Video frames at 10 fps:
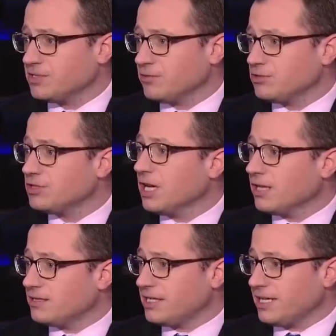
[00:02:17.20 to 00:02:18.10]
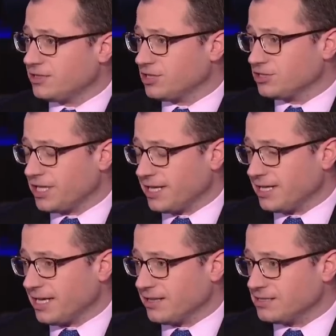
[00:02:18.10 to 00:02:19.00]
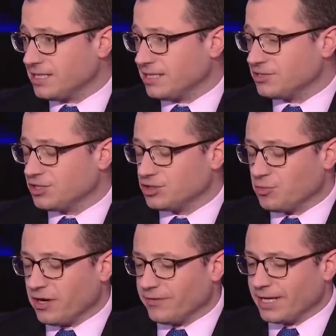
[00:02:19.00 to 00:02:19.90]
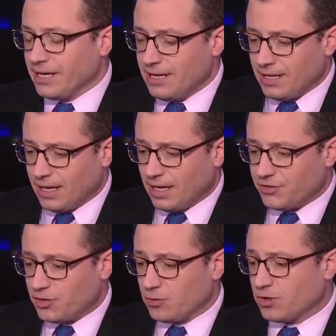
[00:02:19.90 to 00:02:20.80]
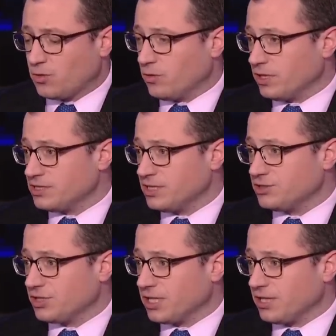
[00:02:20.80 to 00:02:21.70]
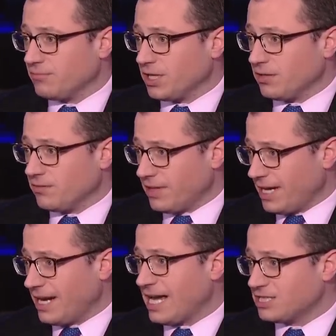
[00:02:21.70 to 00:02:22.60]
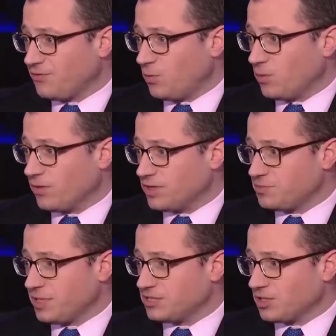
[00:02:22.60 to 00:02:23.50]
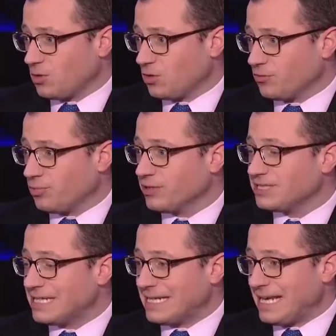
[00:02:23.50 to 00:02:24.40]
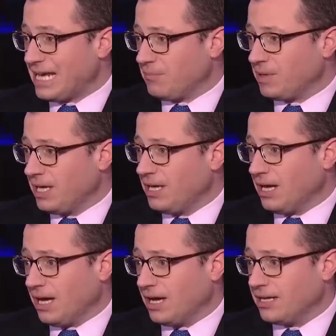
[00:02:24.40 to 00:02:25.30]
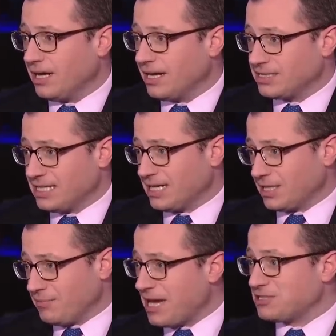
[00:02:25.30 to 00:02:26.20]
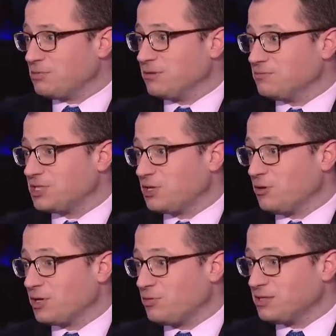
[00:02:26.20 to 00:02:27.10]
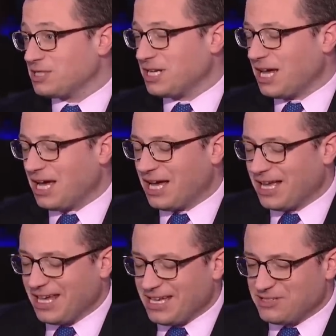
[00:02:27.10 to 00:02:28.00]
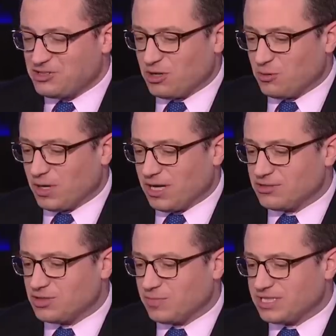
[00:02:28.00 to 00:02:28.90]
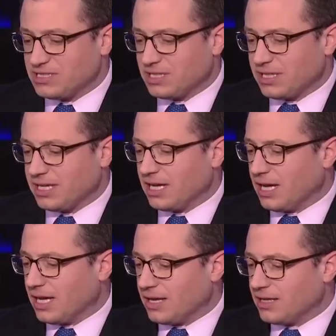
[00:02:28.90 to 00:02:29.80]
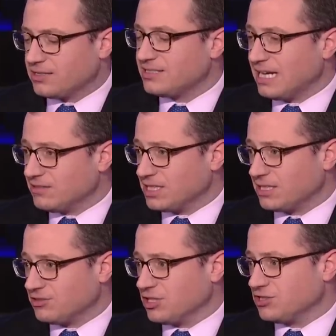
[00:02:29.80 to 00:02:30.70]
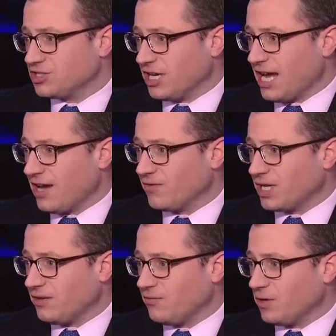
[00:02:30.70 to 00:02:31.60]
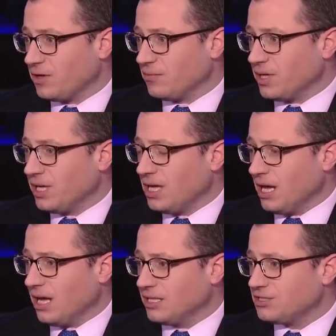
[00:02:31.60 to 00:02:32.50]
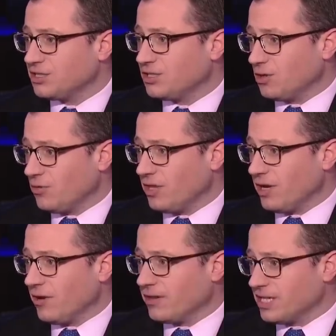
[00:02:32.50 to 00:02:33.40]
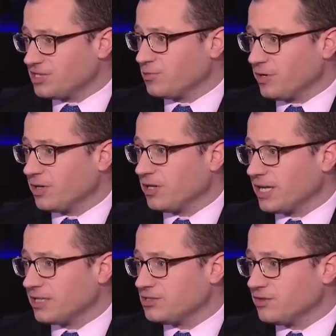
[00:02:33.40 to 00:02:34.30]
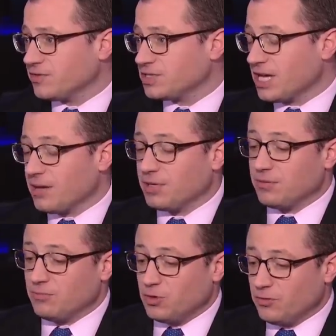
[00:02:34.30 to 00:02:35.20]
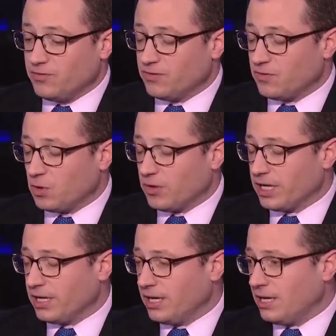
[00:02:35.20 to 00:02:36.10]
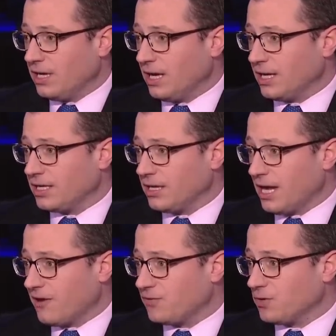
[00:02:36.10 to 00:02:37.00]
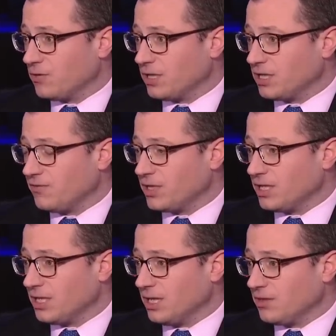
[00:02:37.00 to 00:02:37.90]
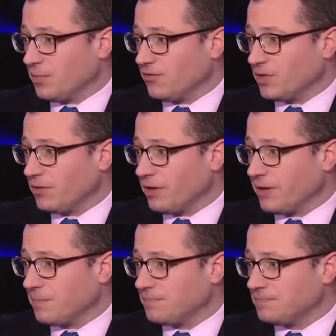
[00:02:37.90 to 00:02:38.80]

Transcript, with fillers: So uh, today, the judge handed down the sentence. Judge Broderick uh, told the court essentially they had asked for this Pensacola prison camp, uh, not exactly basically maximum security prison. Uh, so, uh, so basically, uh, it sounds like the judge is going to advocate for him uh, to go there, and that's where he'll likely serve his time. He moved to Florida uh, after leaving the the Buffalo area.